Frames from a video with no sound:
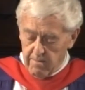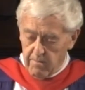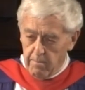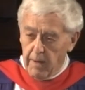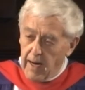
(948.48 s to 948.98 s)

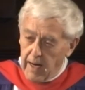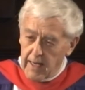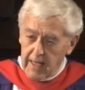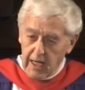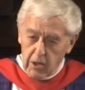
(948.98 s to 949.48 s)

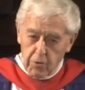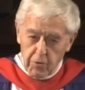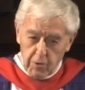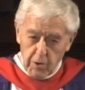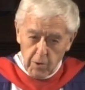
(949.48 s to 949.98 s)
by and
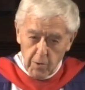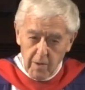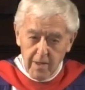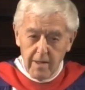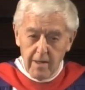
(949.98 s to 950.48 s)
through
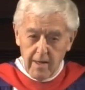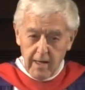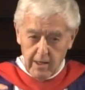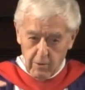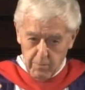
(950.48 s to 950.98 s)

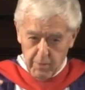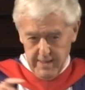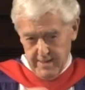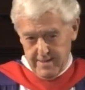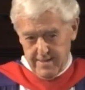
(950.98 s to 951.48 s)
a good
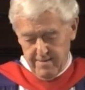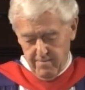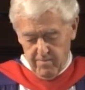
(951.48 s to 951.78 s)
presence.